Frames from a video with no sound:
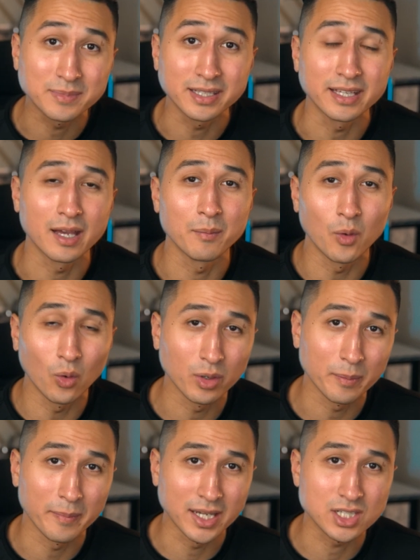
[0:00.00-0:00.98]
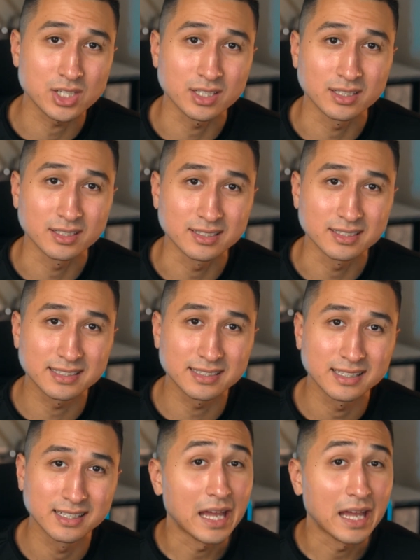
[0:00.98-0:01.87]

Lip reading: DM automations.